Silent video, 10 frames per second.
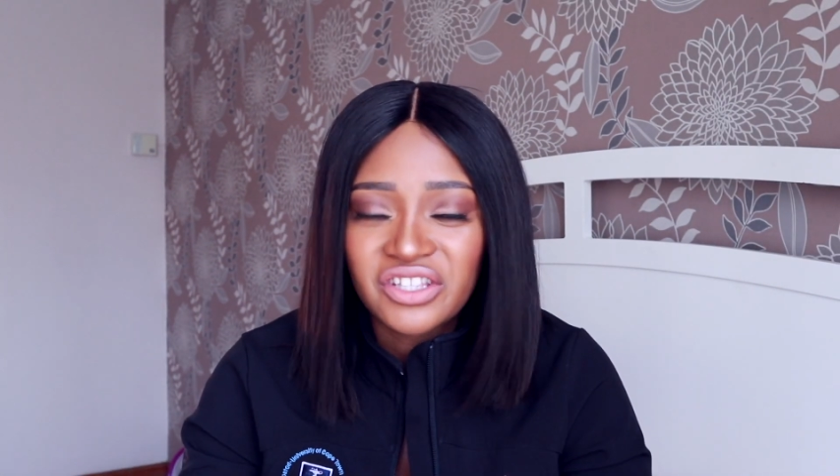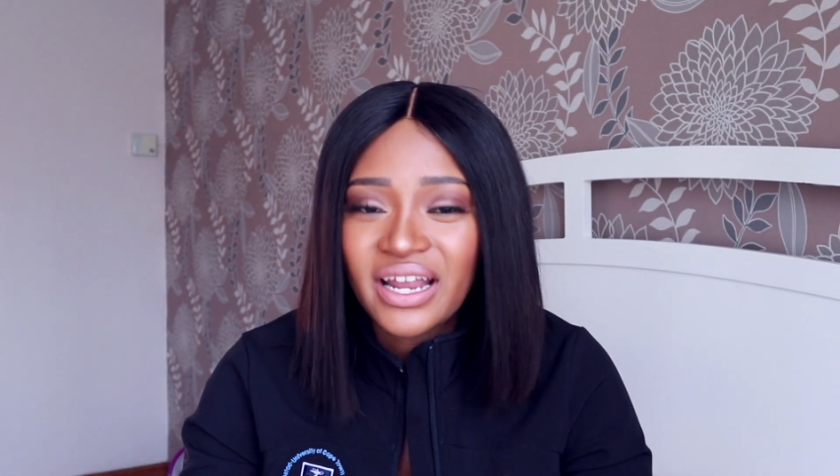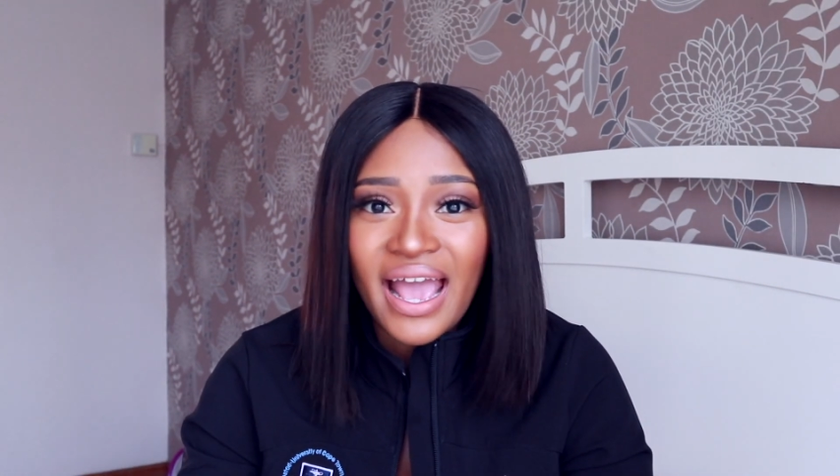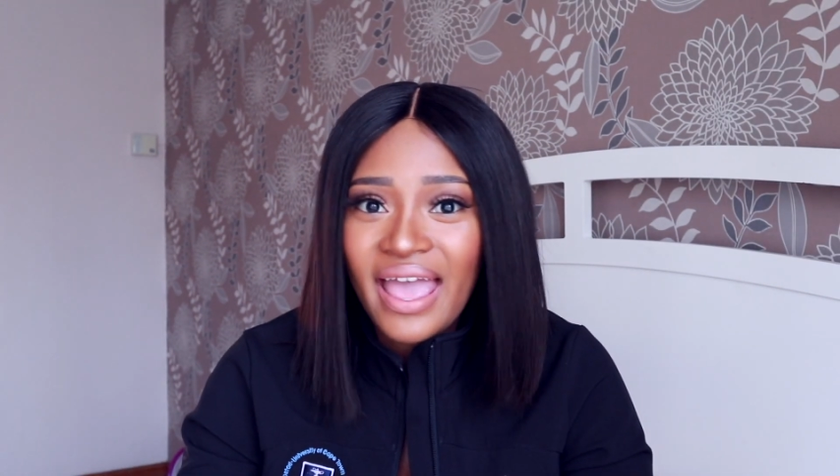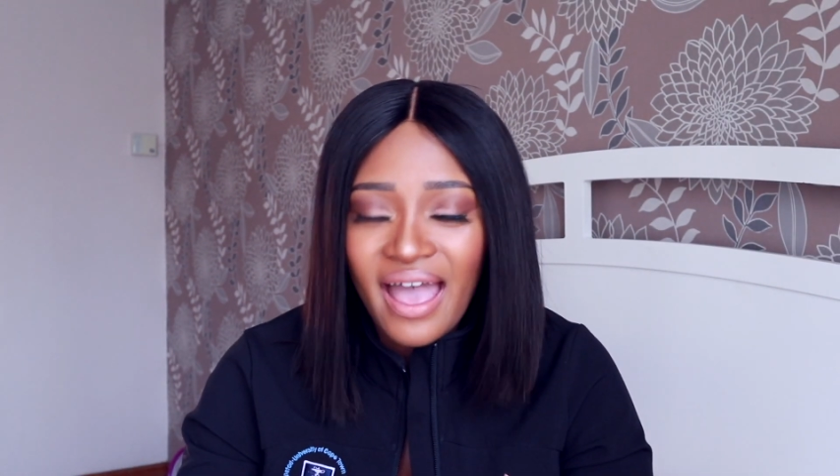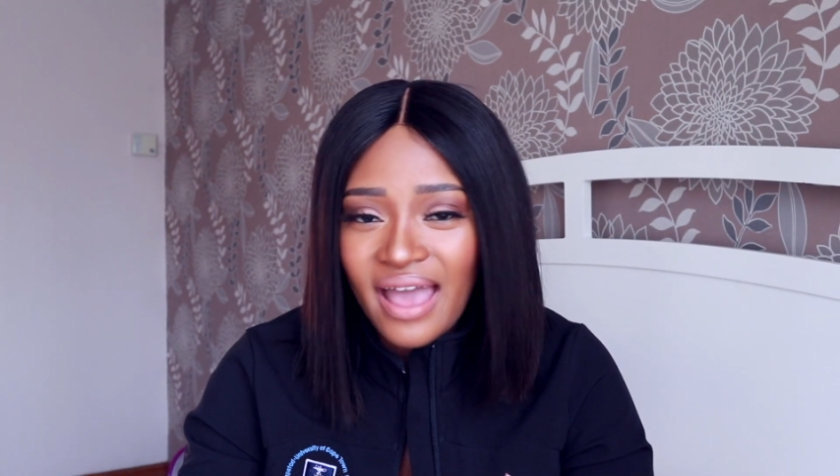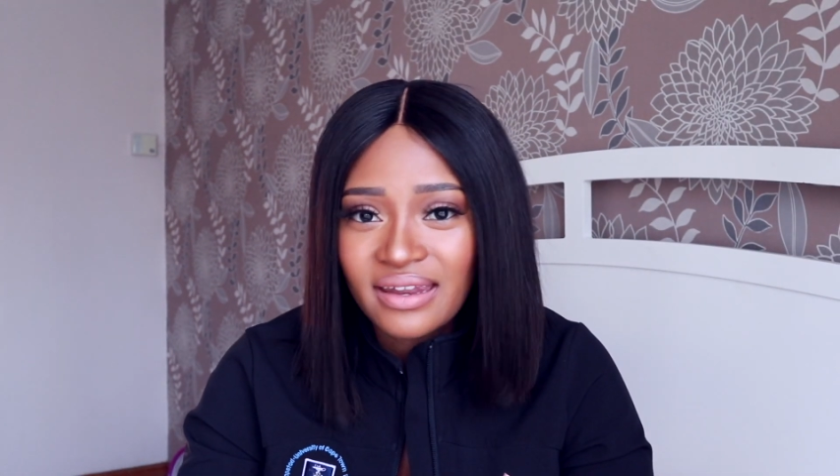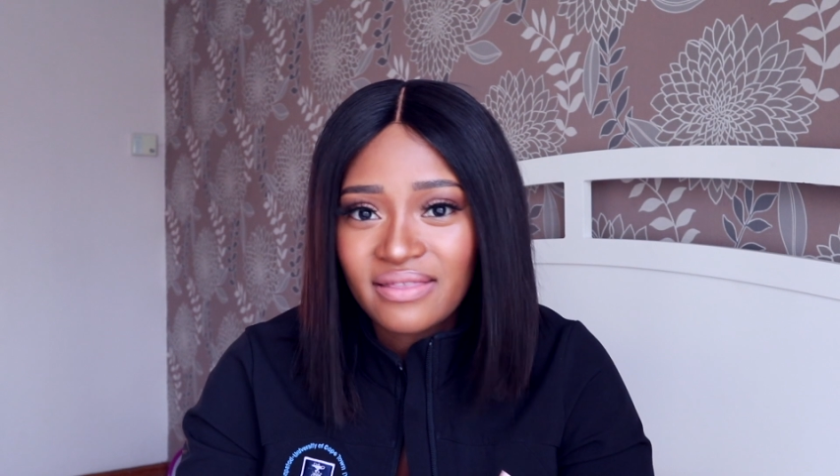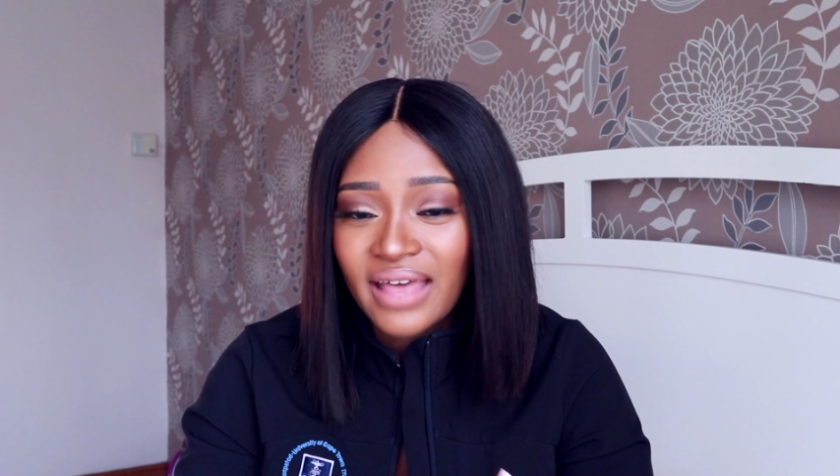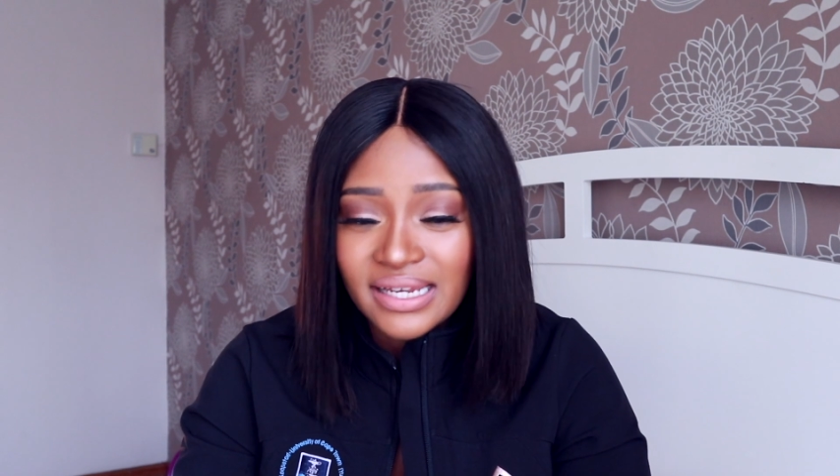that I had
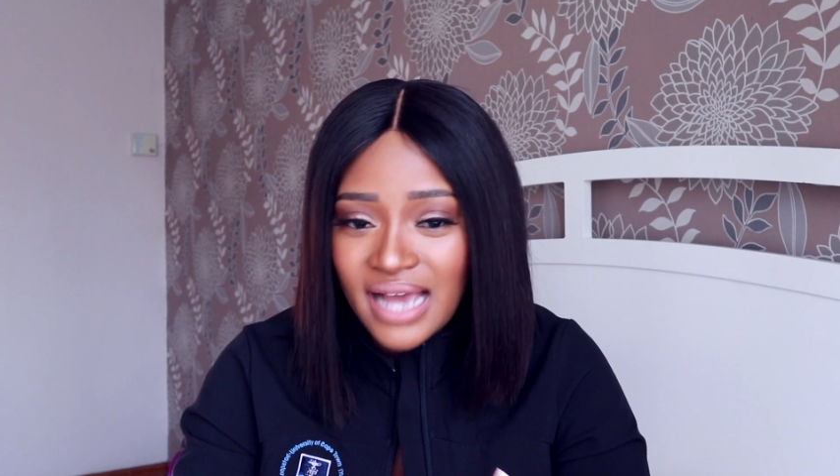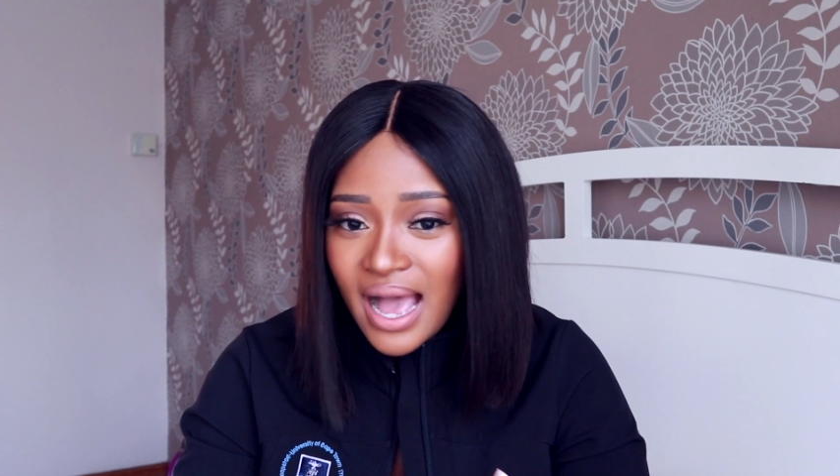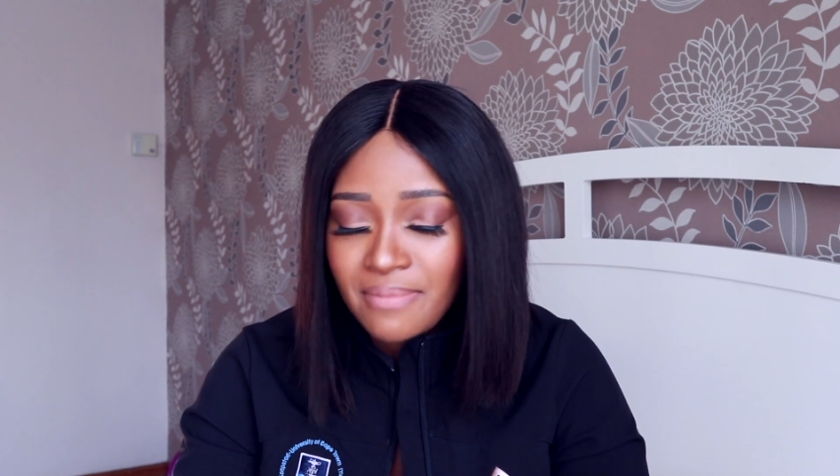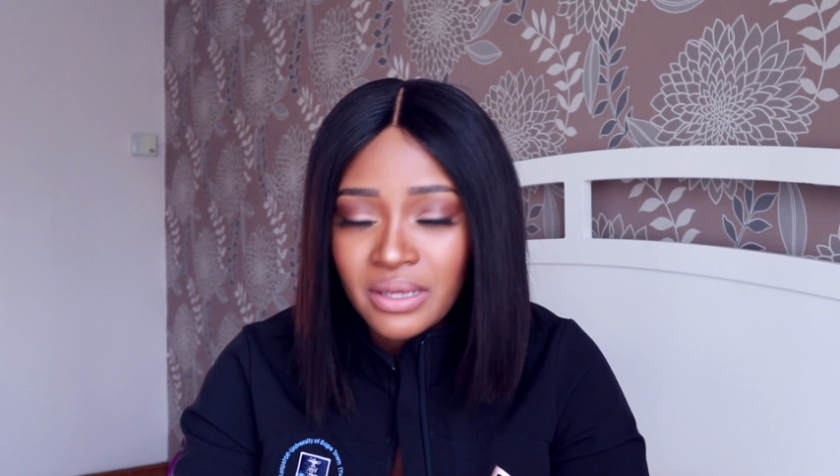that time.